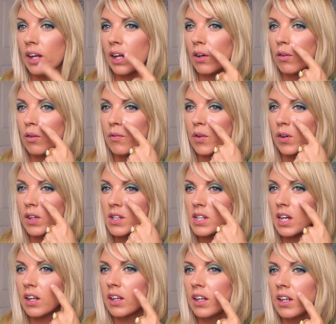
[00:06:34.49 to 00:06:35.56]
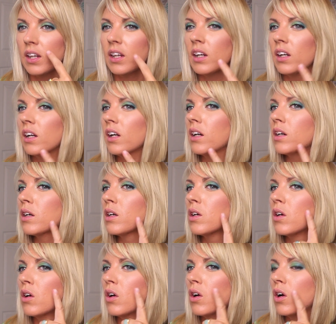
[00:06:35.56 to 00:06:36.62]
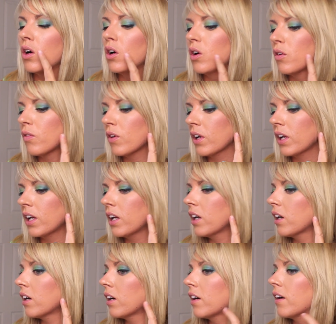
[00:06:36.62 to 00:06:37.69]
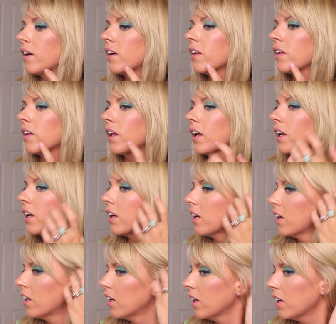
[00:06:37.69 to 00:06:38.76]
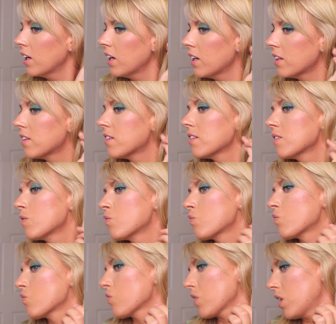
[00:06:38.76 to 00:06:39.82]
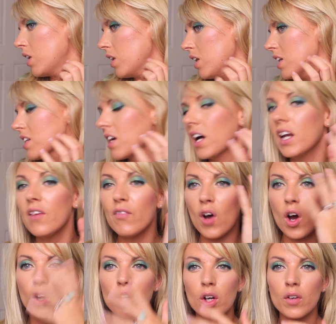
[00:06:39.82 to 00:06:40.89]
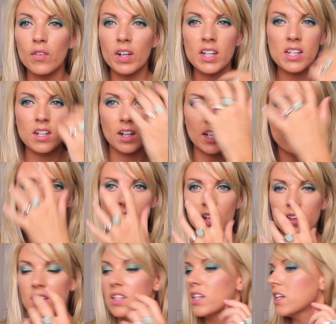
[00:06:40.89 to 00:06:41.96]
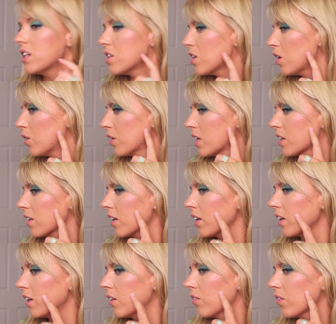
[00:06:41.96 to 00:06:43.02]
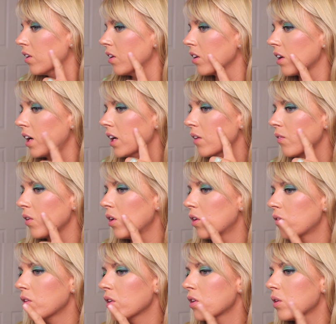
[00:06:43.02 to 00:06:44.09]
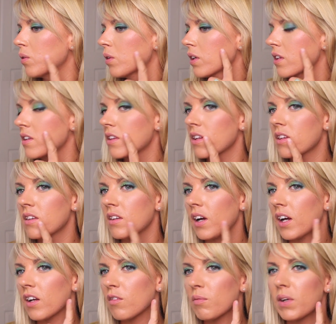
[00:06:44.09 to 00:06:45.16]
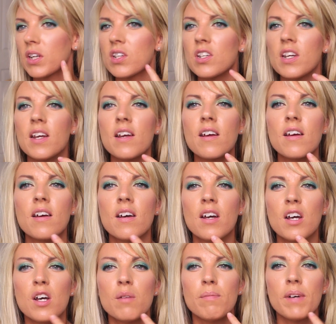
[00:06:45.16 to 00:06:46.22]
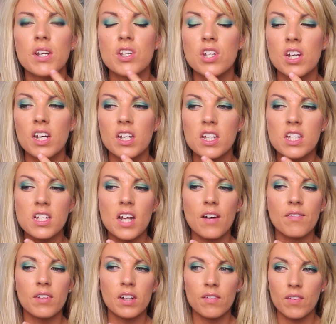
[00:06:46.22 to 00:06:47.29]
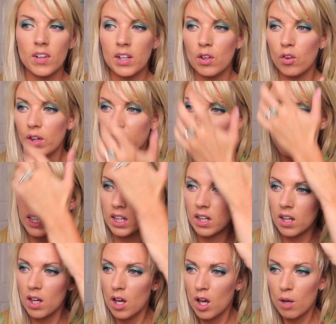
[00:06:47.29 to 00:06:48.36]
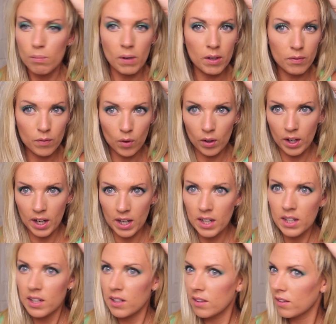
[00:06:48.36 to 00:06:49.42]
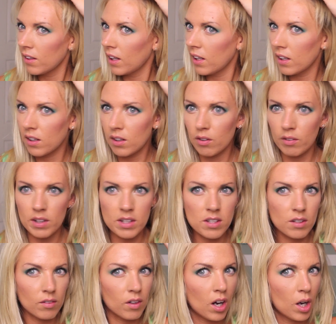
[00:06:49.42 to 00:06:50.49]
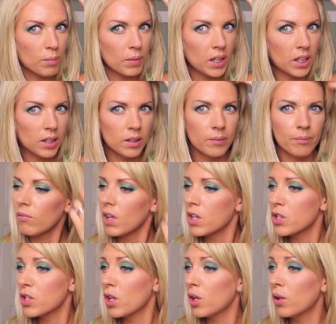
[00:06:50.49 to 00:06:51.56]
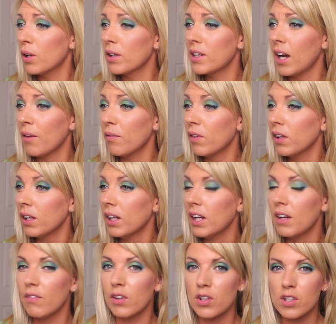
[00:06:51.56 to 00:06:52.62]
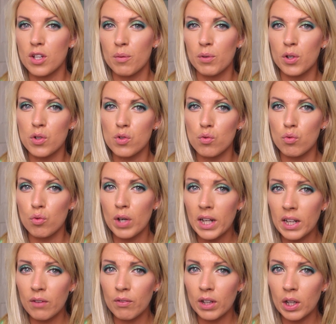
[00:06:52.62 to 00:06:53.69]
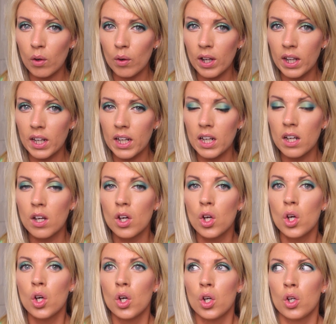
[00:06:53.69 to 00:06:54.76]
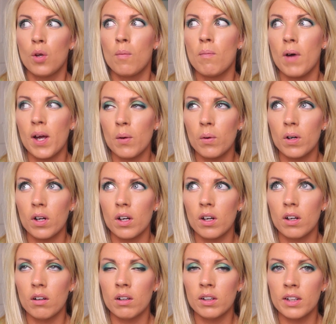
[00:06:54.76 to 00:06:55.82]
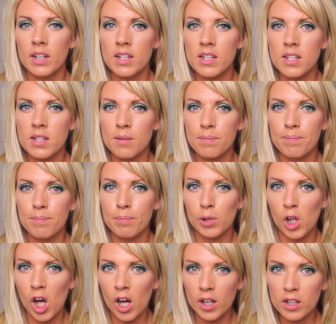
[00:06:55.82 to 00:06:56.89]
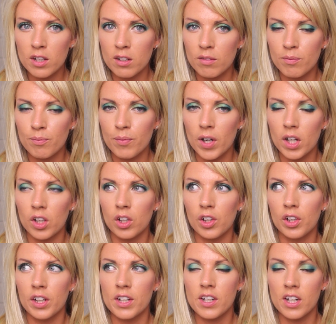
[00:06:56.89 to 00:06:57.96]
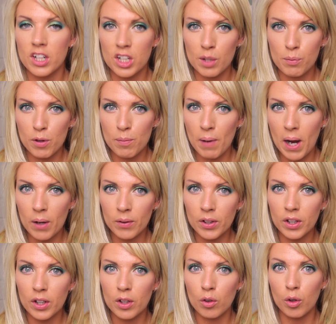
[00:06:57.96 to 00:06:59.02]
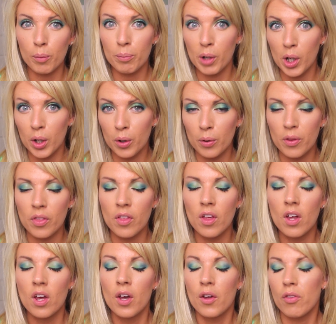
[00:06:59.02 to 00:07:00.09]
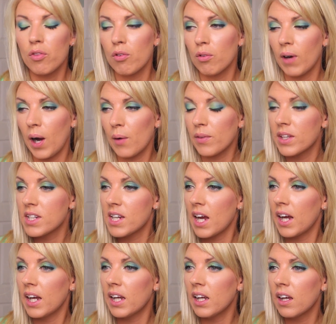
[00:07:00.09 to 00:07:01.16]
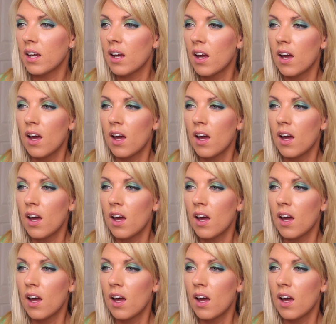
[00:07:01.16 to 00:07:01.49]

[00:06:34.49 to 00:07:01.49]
I don't know if you can tell here, over here, like it's it's kind of all over. It's not even in the T-zone. It's like even kind of over towards the side of my cheek. My chin is definitely very oily. My forehead is like greaserama. So definitely if you're someone who's really, really oily, you might want to at least blot or touch up with powder or both throughout the day.